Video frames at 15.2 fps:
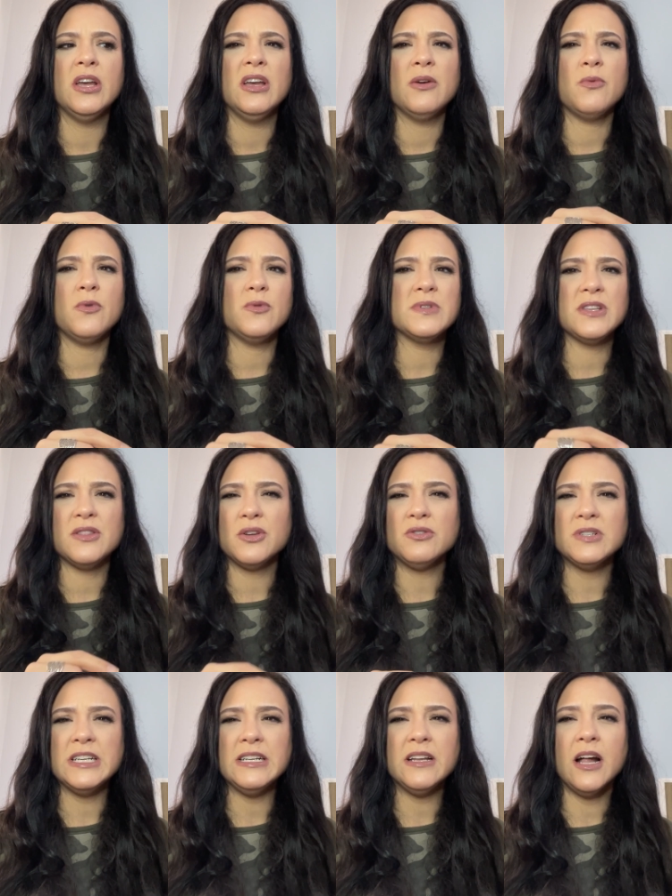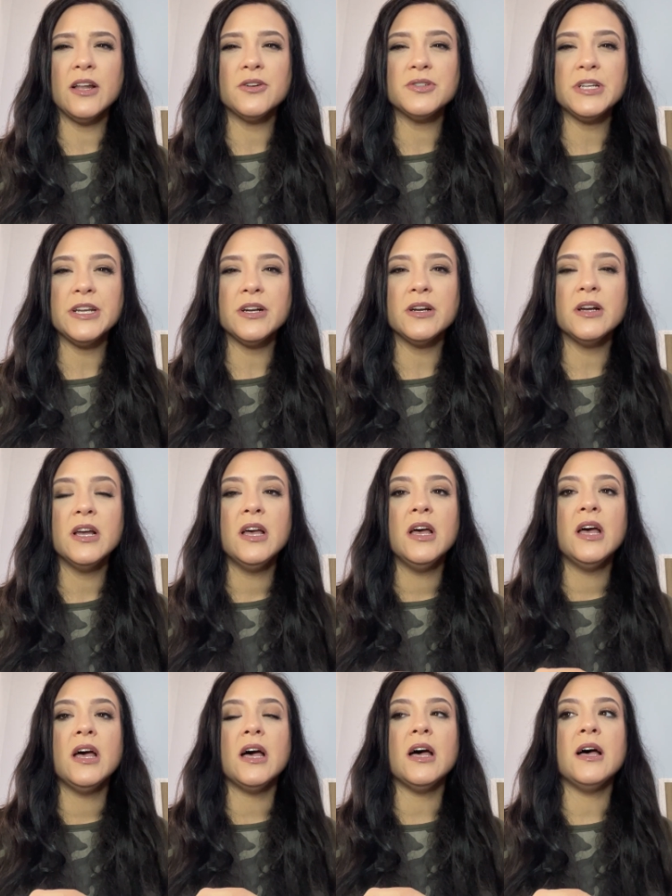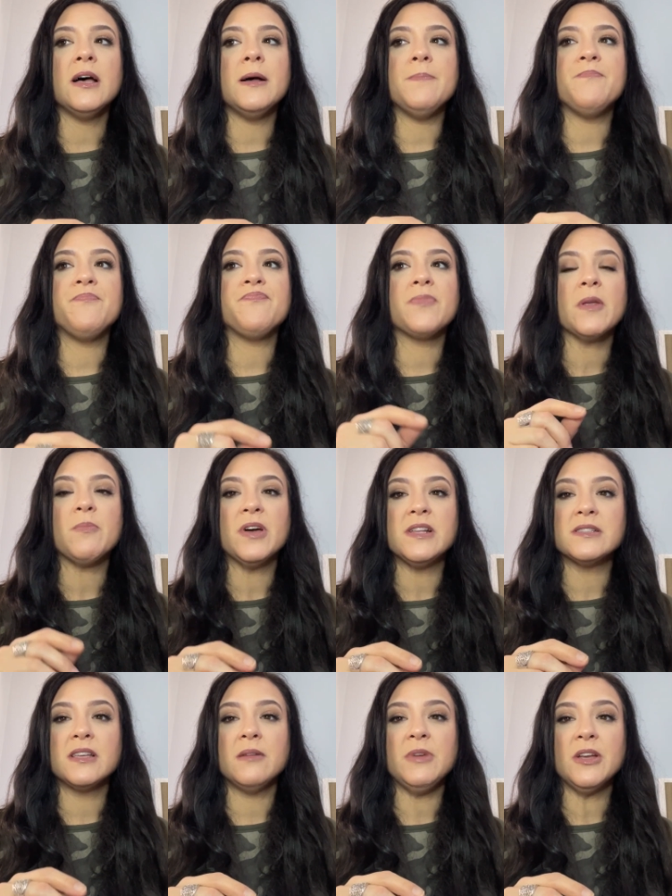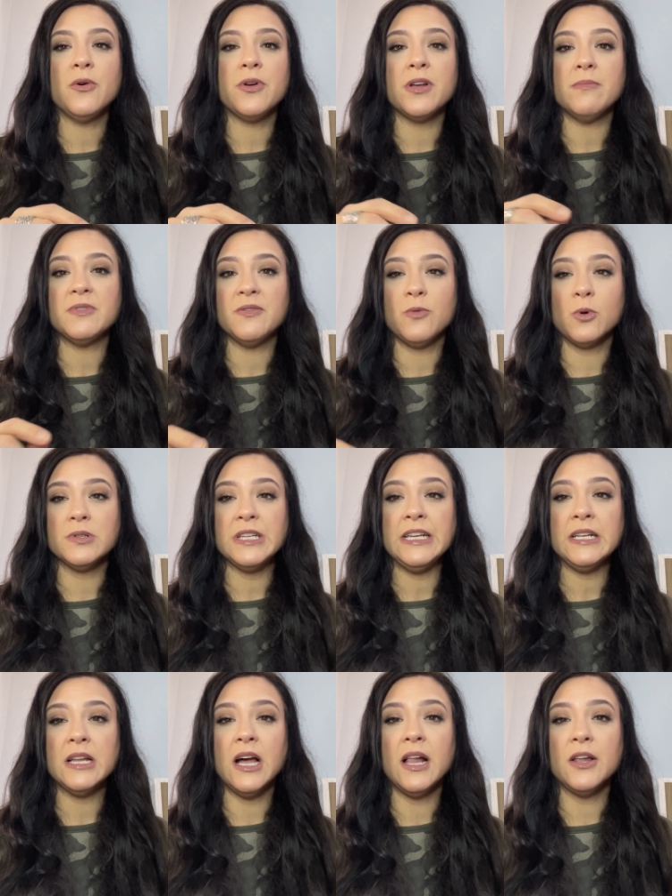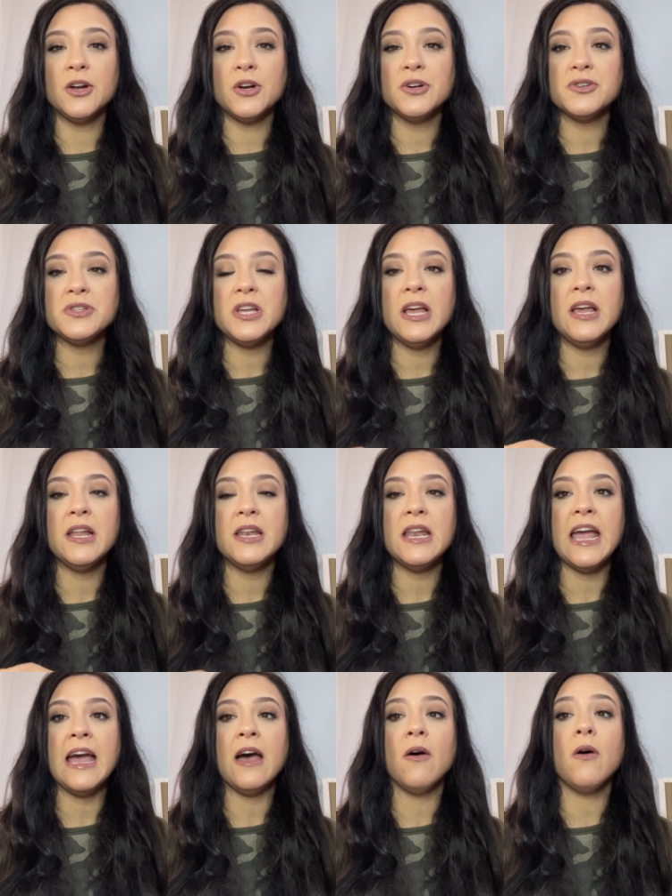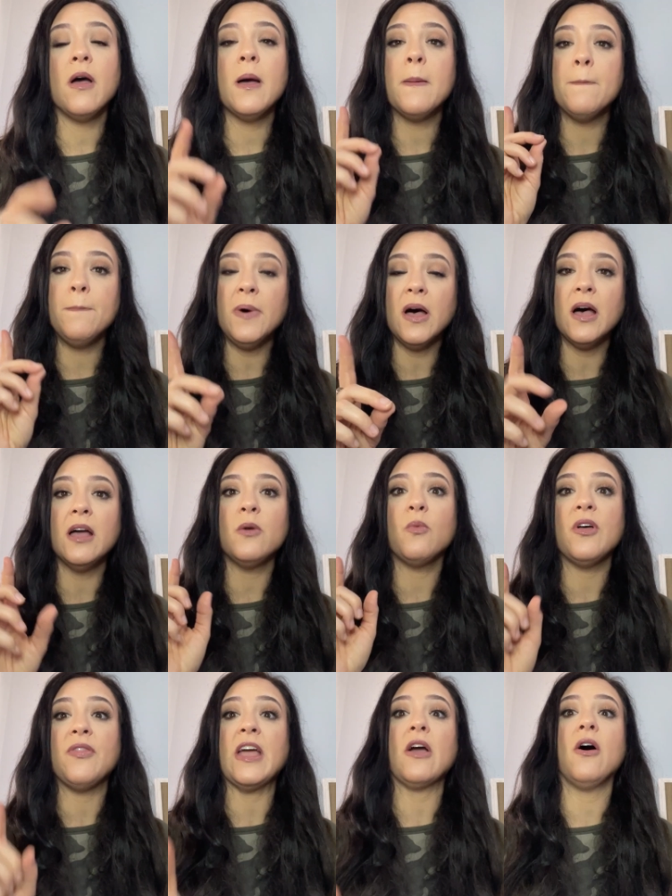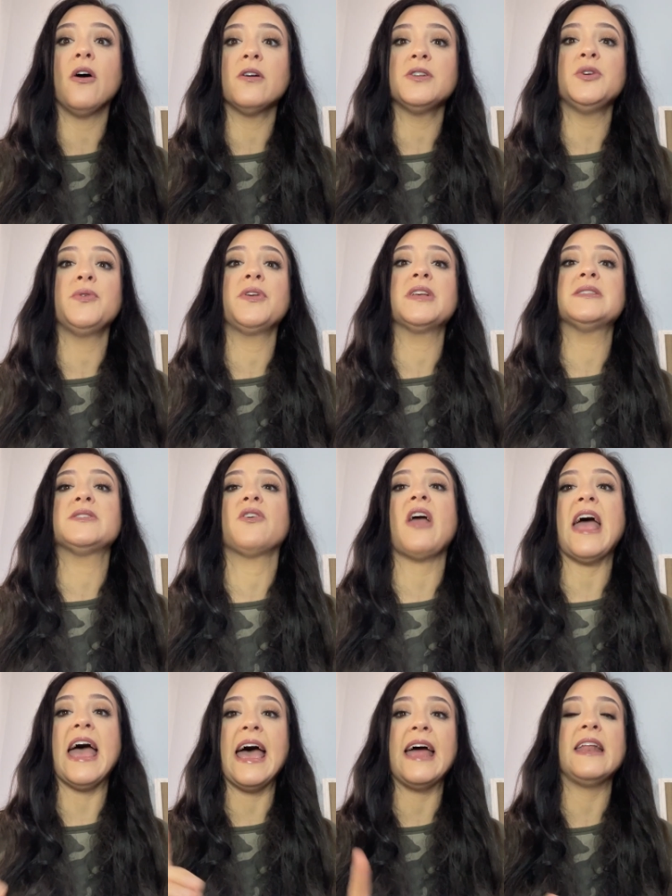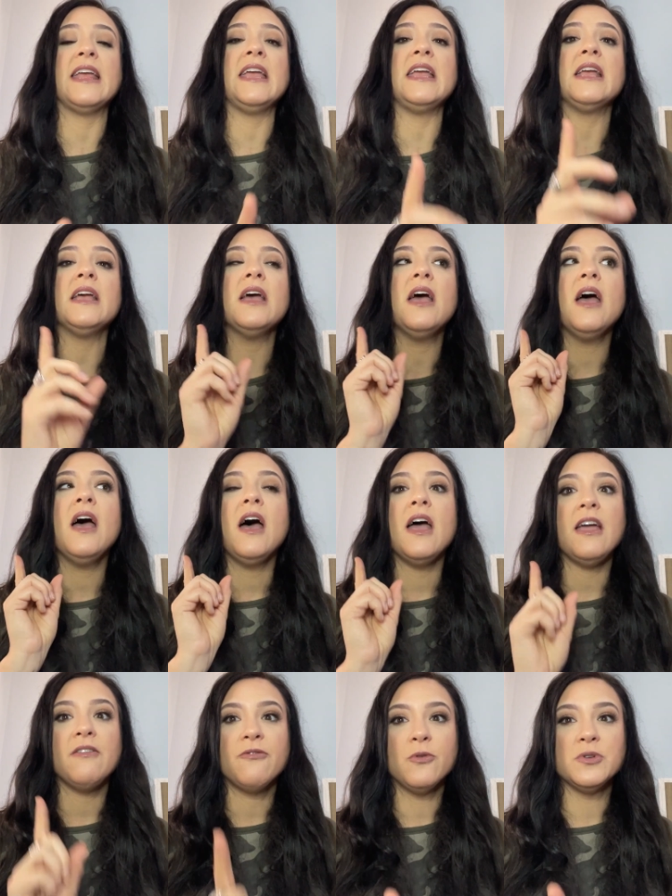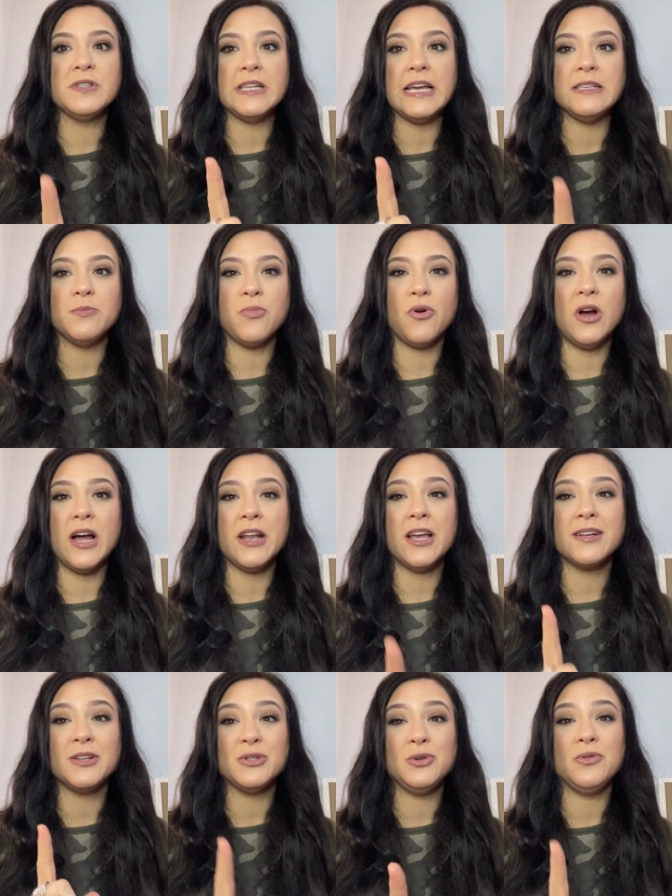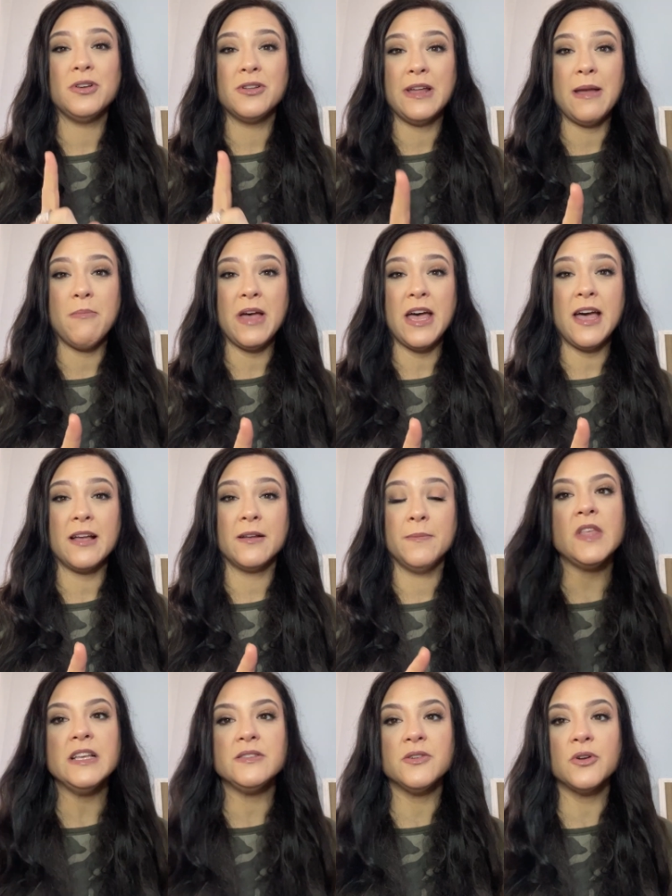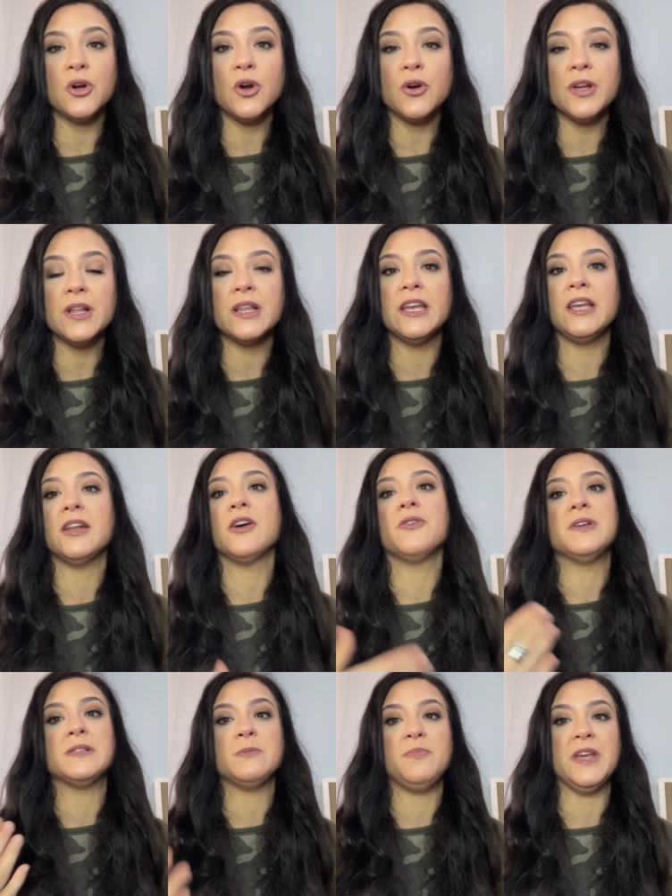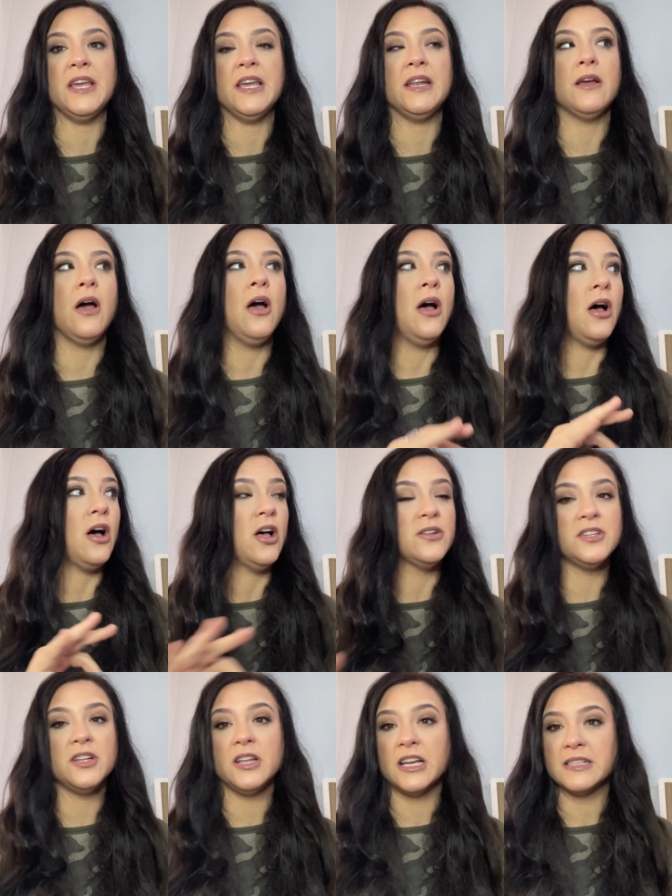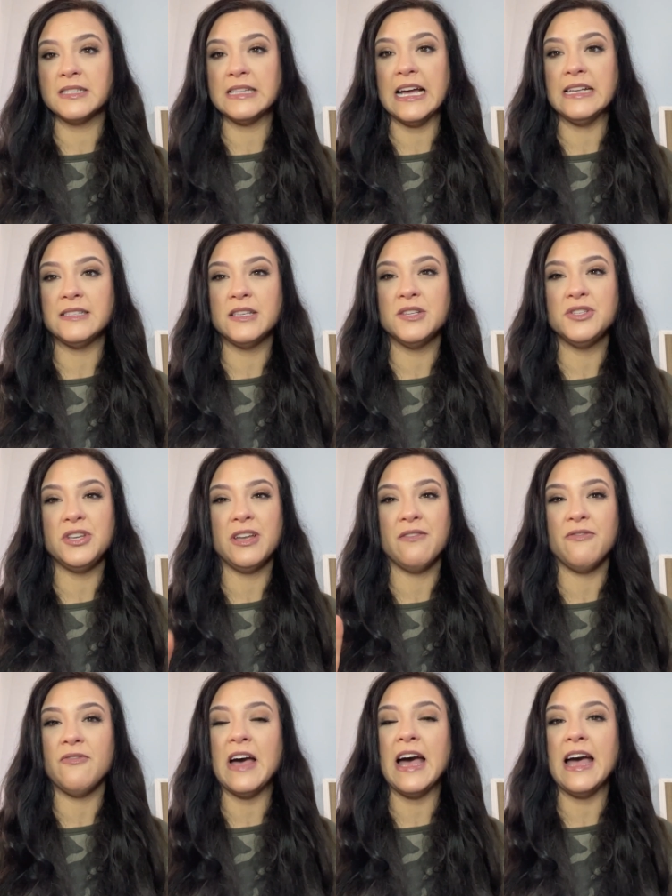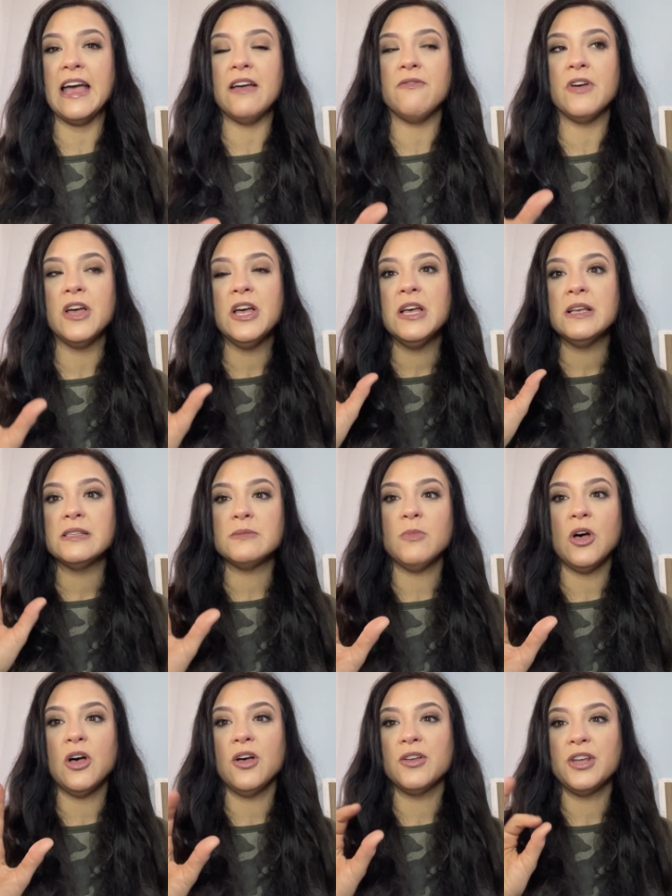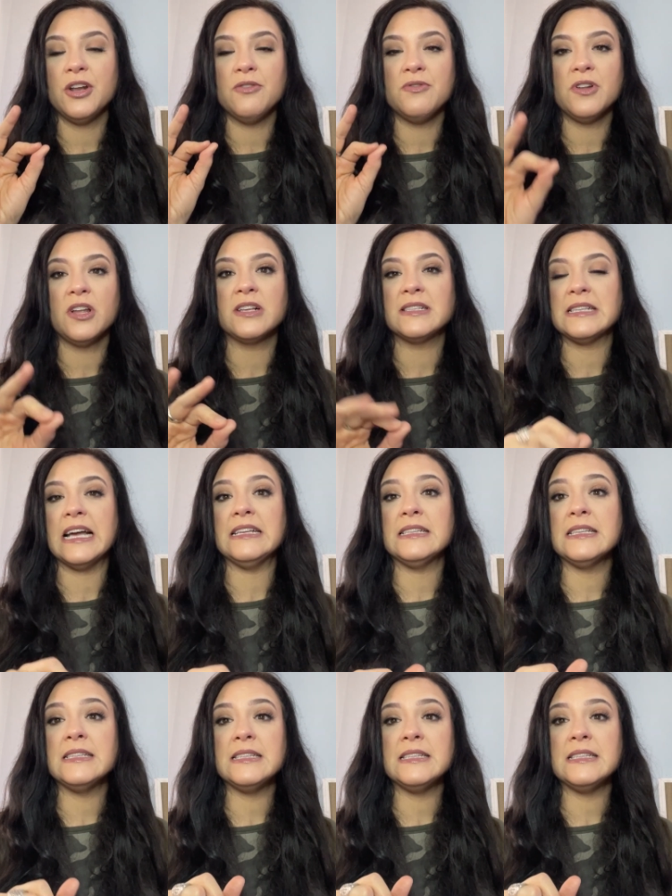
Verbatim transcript: what was it, $13 here? Um, but it's going to be going up to $14 now but what they are doing is they're adding a full-size product to the glam bag. So currently, you know, it's been all deluxe sizes. You get five small, you know, deluxe sizes